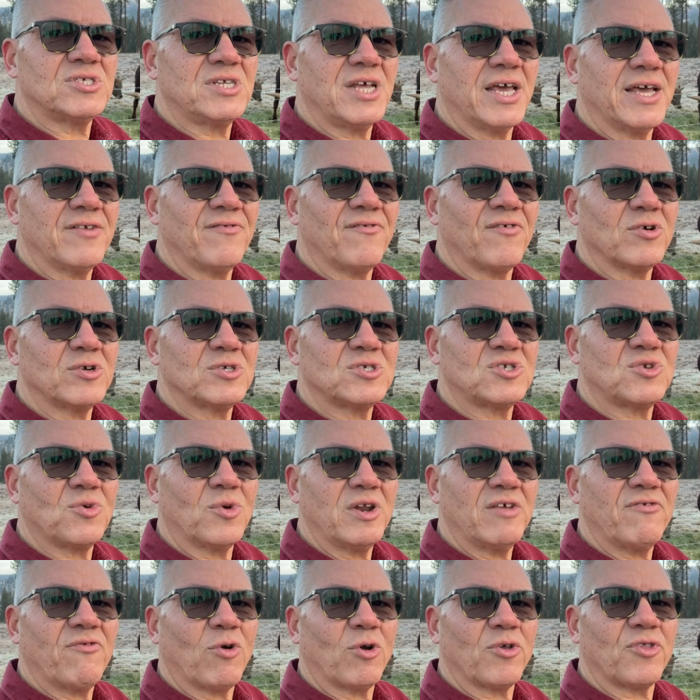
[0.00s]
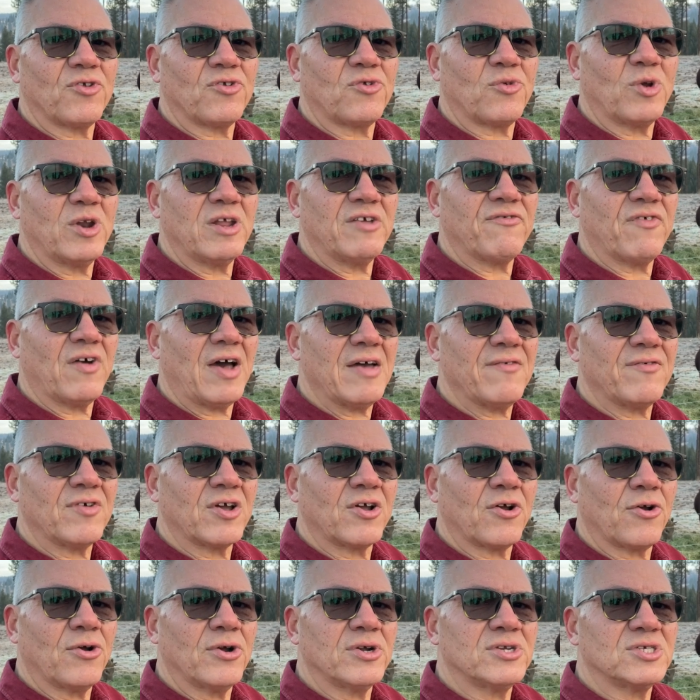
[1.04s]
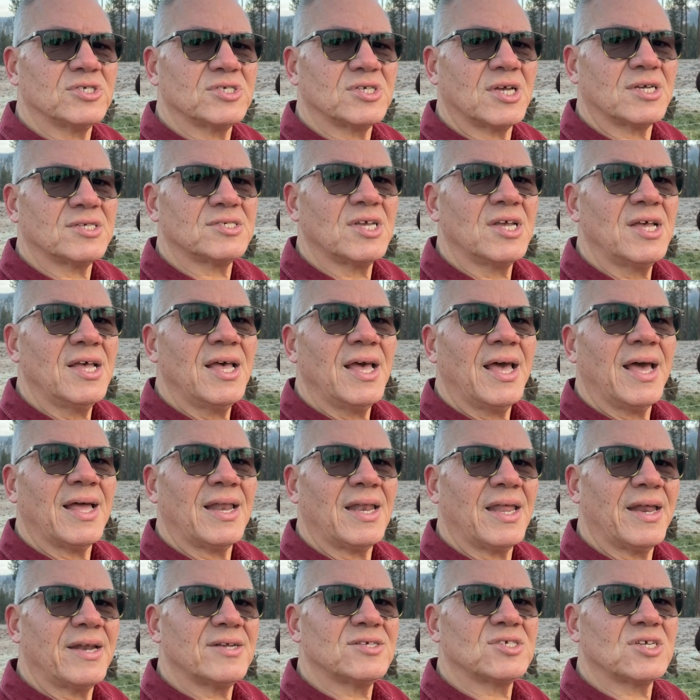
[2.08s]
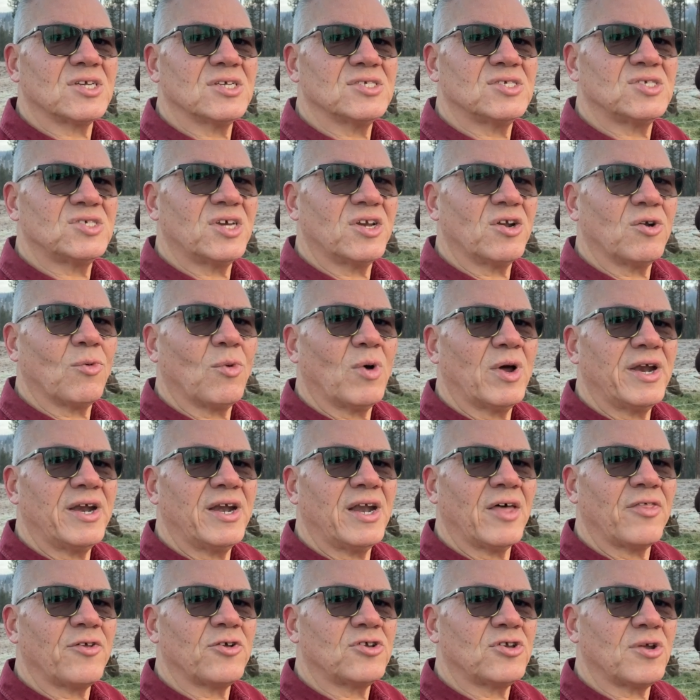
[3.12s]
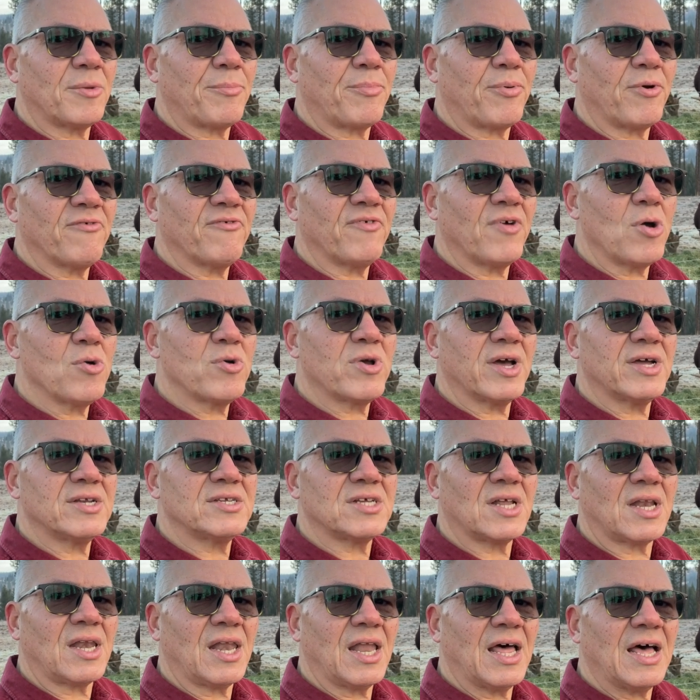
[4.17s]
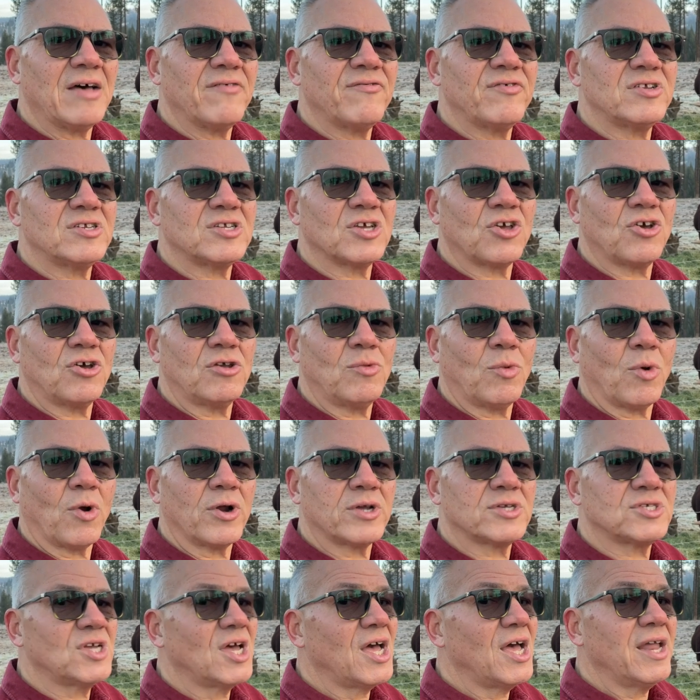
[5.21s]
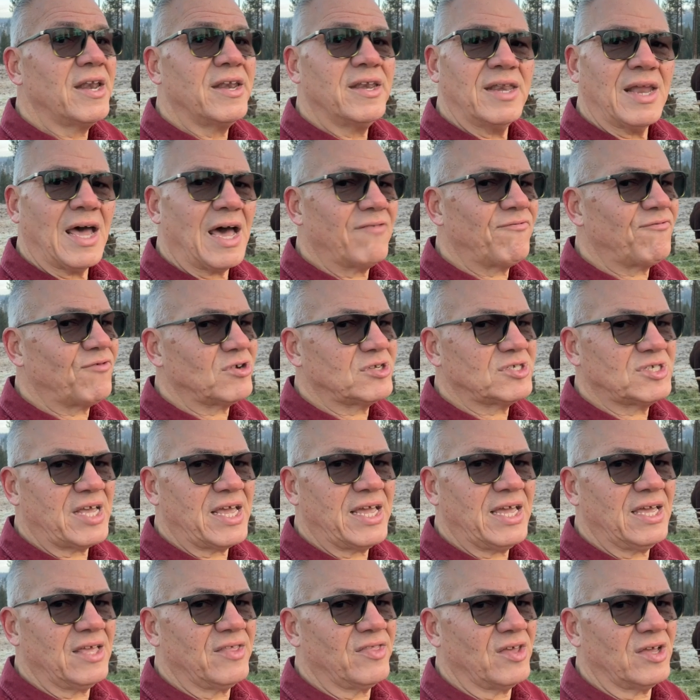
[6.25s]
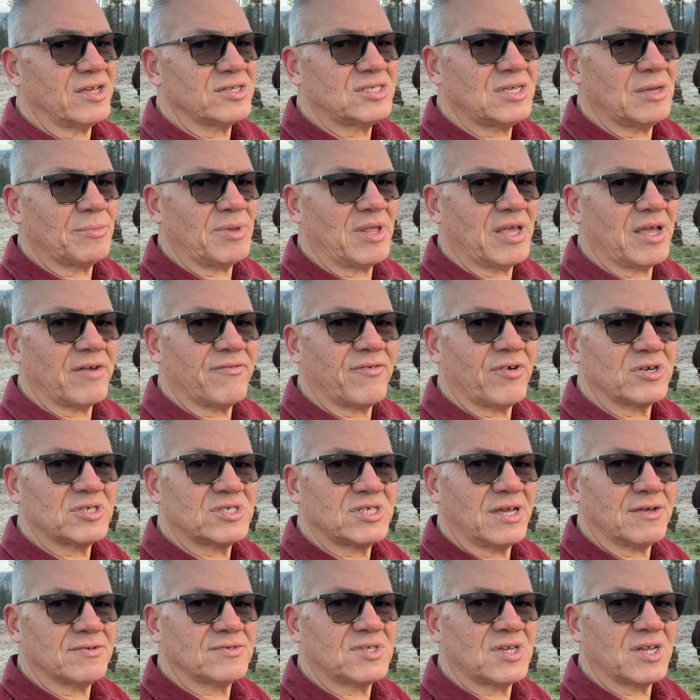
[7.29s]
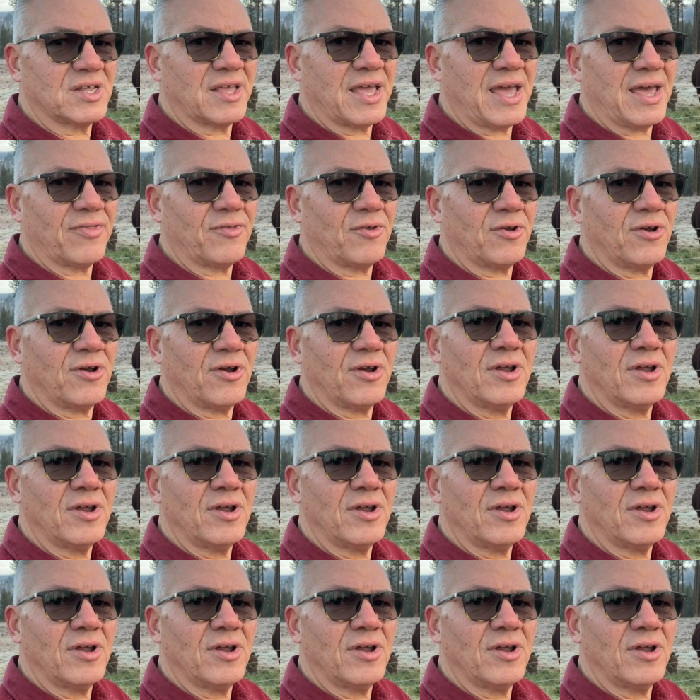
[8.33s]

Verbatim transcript: 10, verse 24 through 25 encourages us, and let us consider one another to provoke unto love and to good works, not forsaking the assembling of ourselves together.